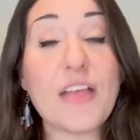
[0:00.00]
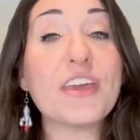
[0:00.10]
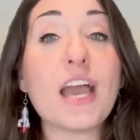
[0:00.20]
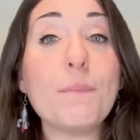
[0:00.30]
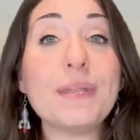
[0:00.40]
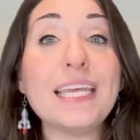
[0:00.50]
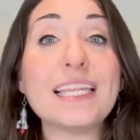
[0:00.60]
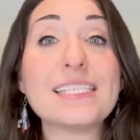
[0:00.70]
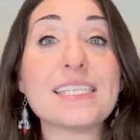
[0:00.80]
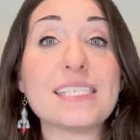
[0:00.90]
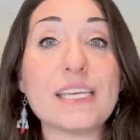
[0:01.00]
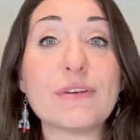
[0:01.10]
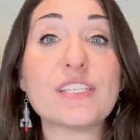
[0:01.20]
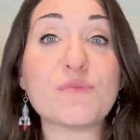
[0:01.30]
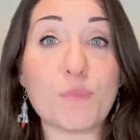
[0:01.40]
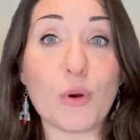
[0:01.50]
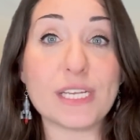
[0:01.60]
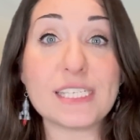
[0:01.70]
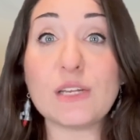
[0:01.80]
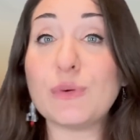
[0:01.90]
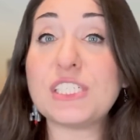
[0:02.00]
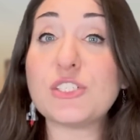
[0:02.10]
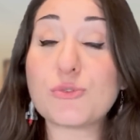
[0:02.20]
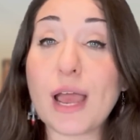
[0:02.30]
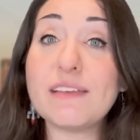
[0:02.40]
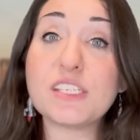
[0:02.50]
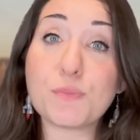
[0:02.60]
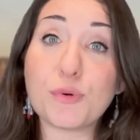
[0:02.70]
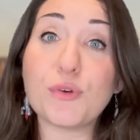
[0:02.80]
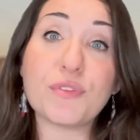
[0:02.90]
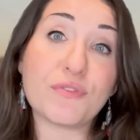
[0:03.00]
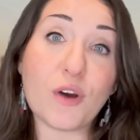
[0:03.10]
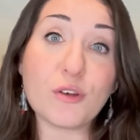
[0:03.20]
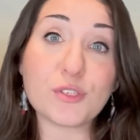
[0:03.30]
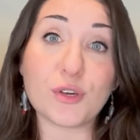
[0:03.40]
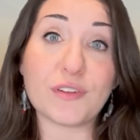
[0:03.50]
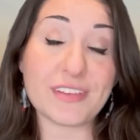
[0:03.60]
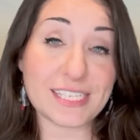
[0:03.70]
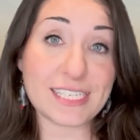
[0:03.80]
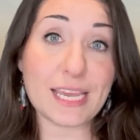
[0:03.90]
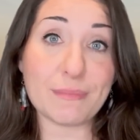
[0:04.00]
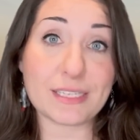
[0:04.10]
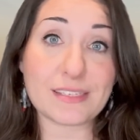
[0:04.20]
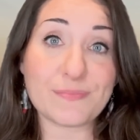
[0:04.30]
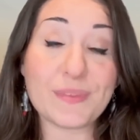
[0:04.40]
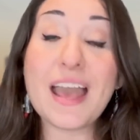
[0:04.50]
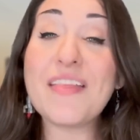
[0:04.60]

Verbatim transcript: The company lists a series of points in which it tries to prove the falsehood of his statements.